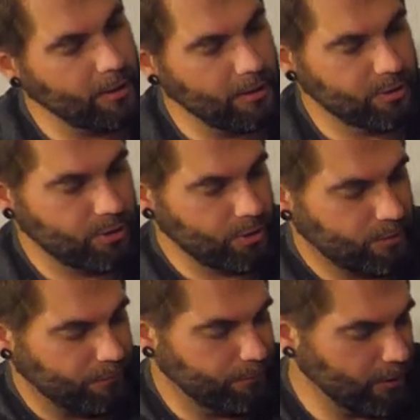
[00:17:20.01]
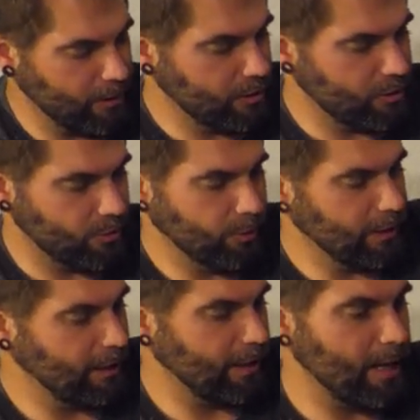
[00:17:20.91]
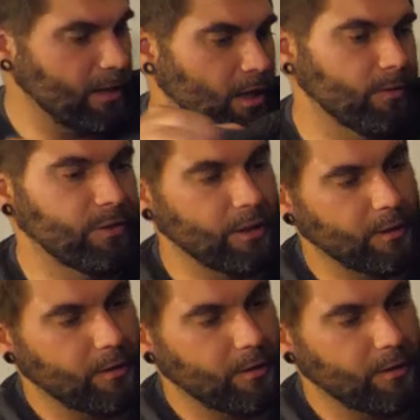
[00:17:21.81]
is just freaking sweet. Like, I loved it.